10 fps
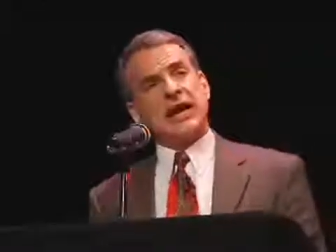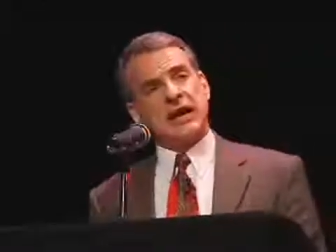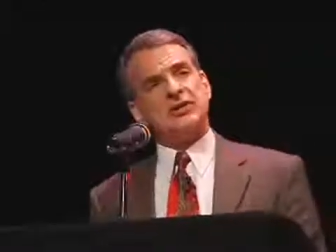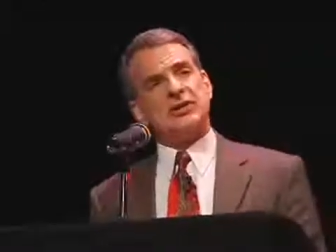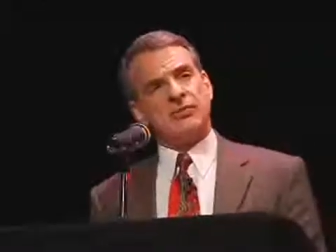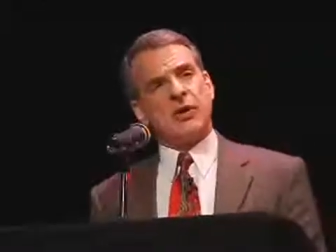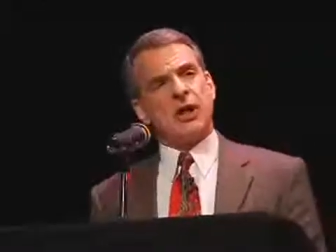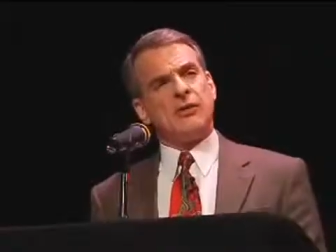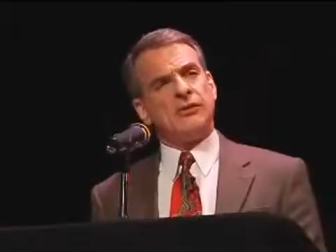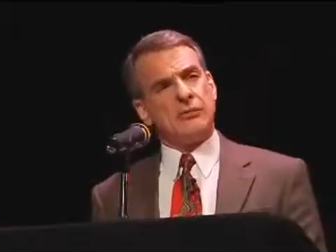there has
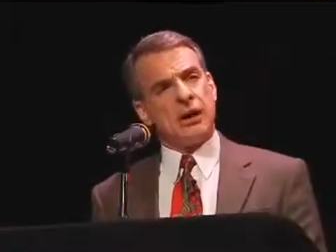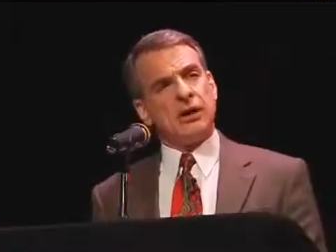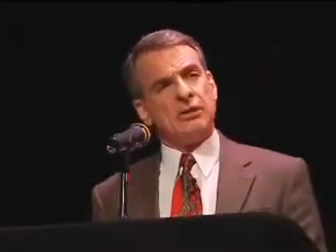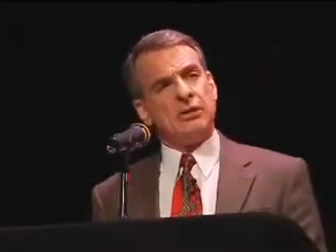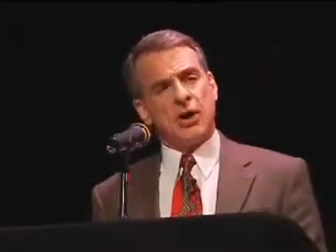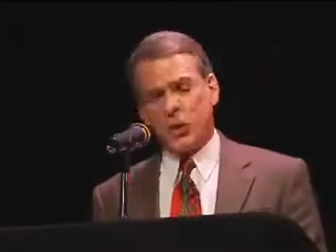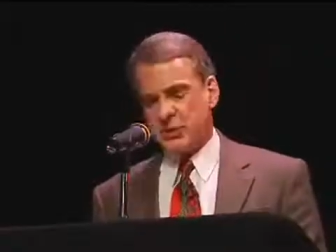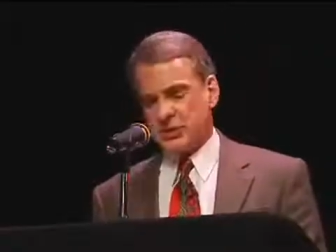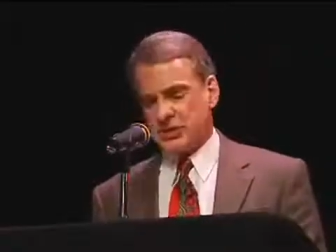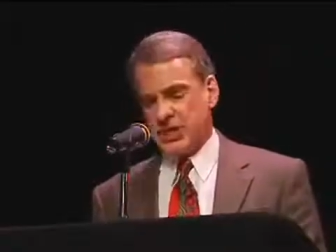evolved among
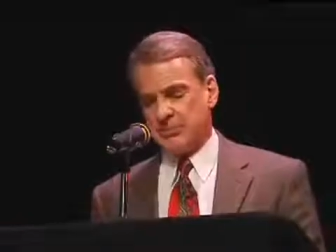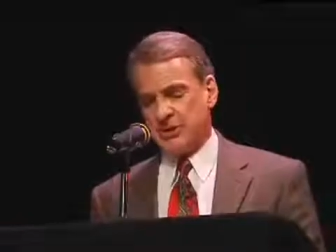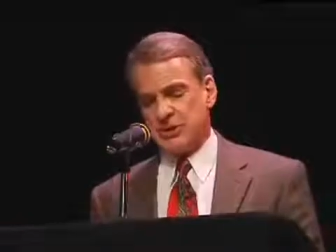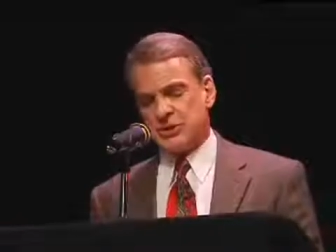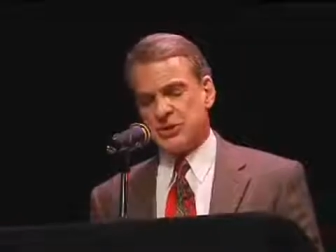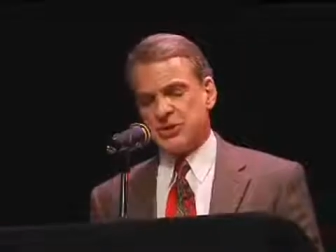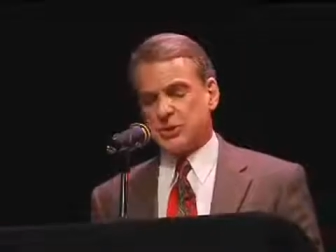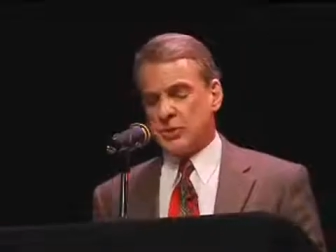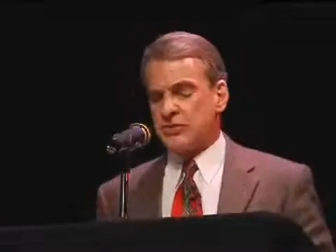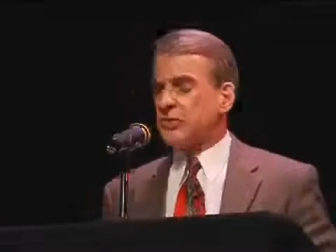Homo sapiens a
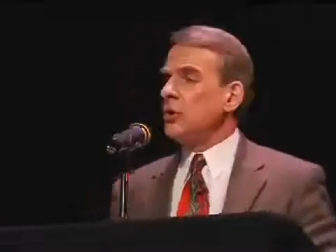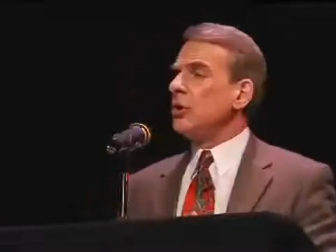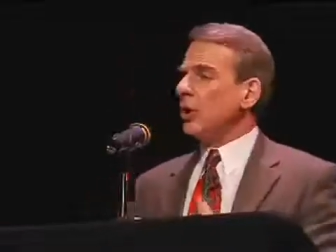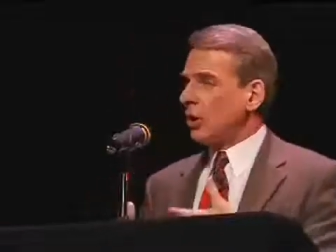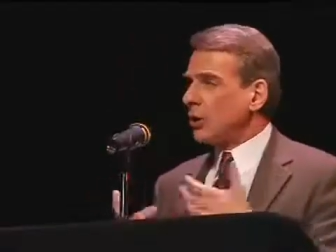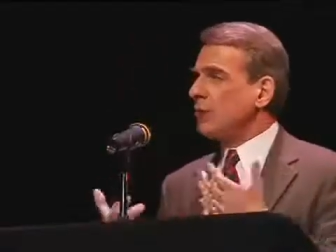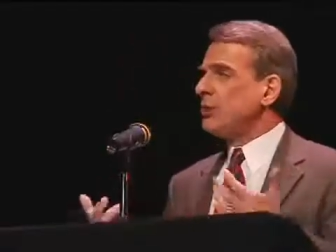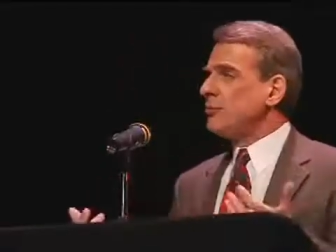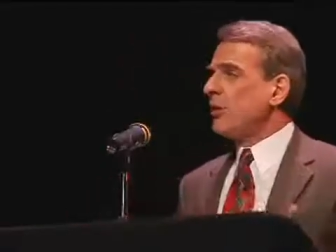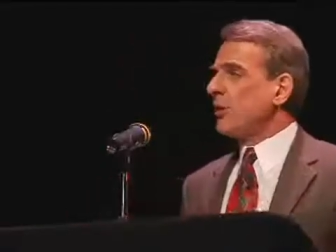sort of
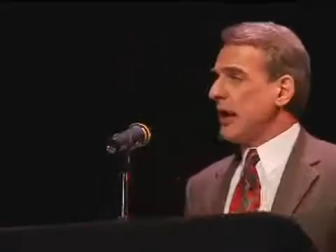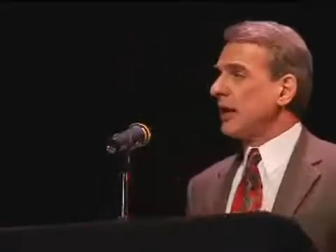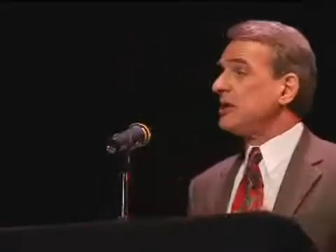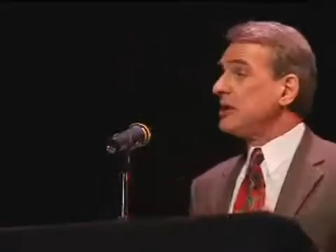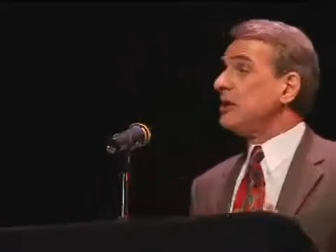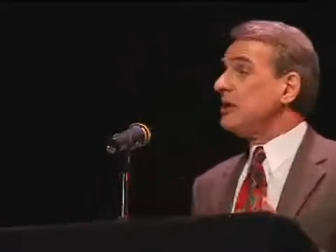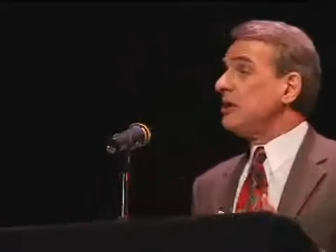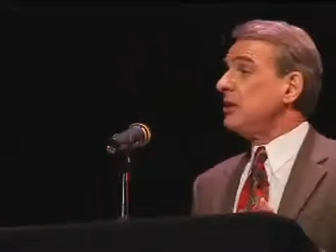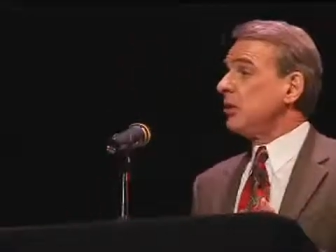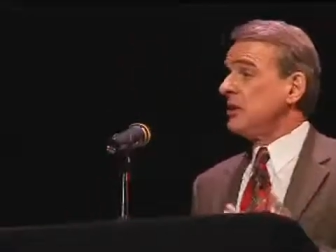herd morality
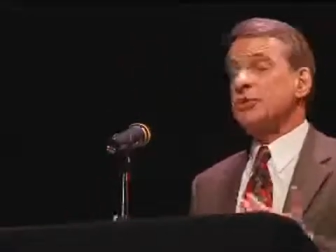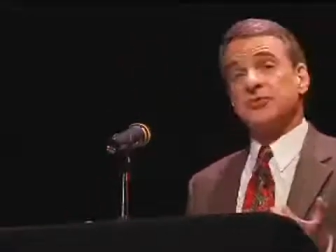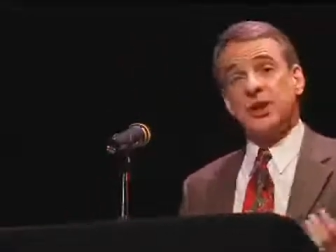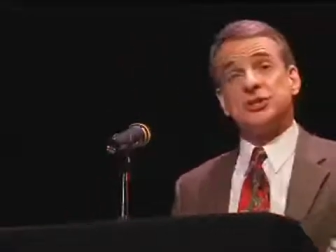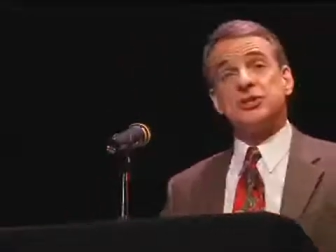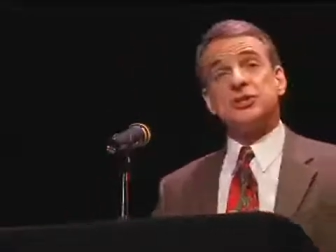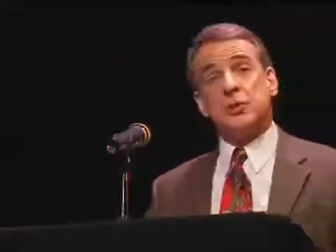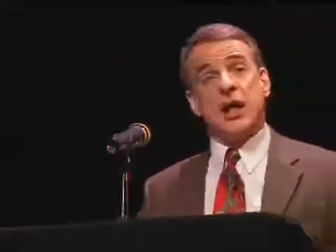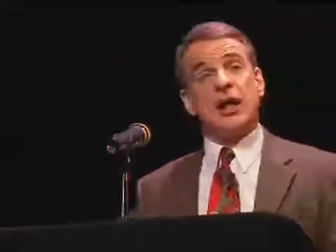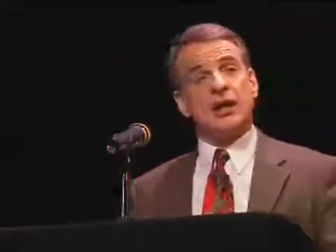which
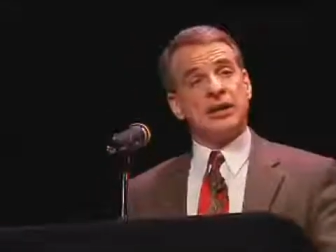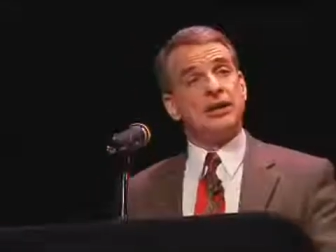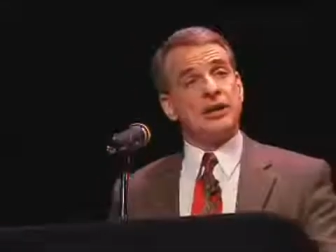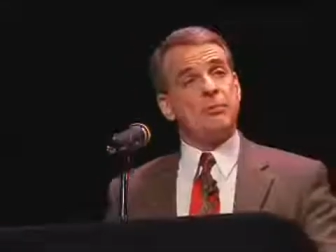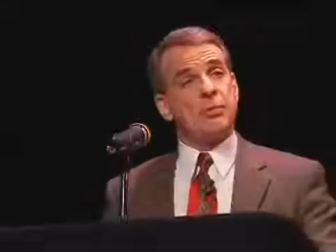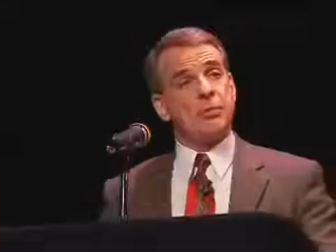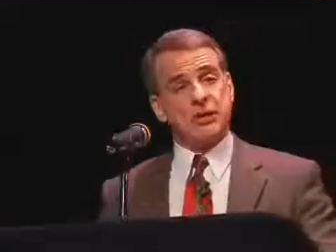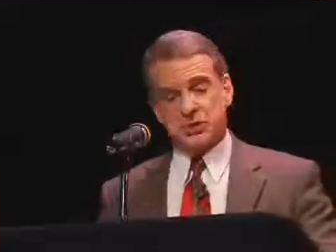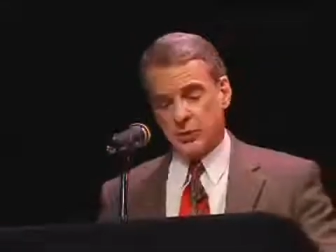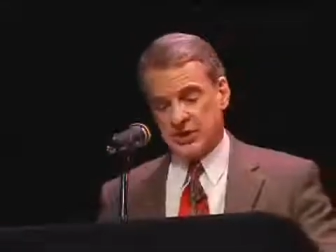functions well in the
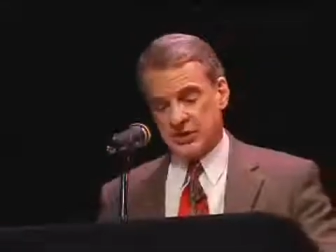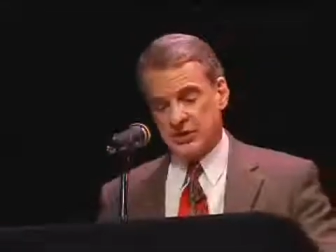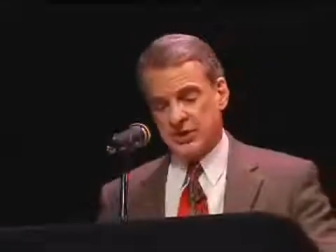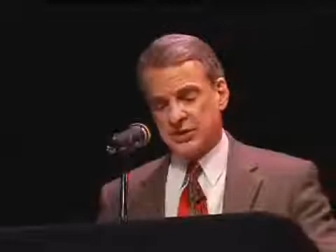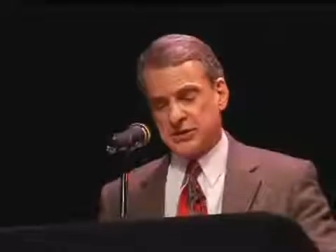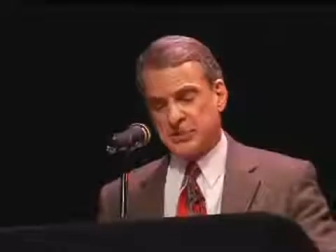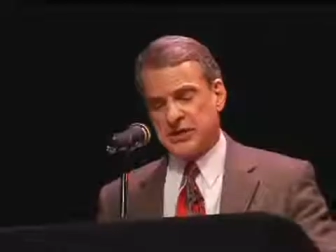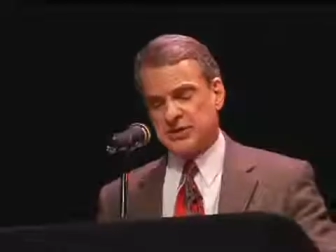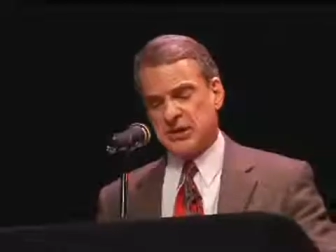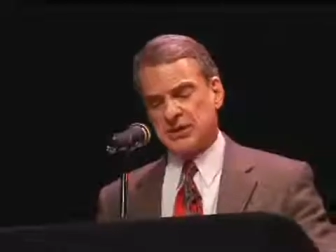perpetuation of our
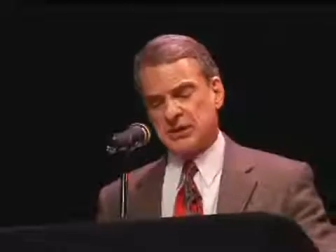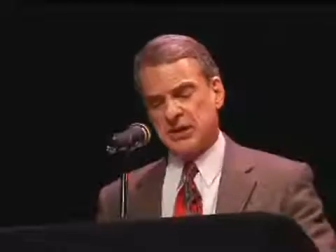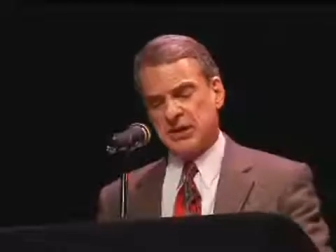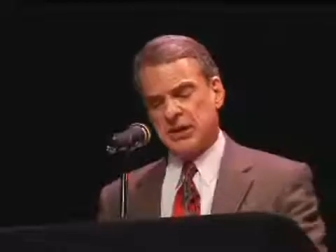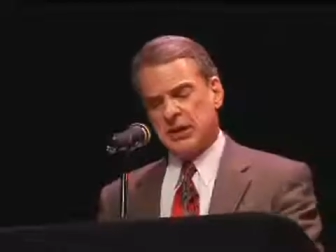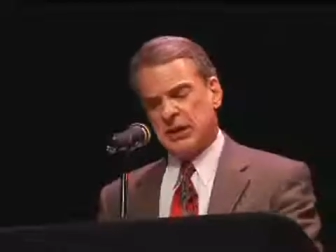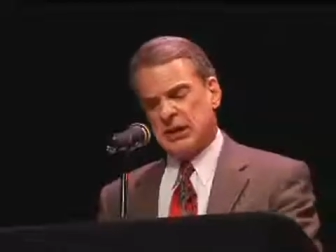species.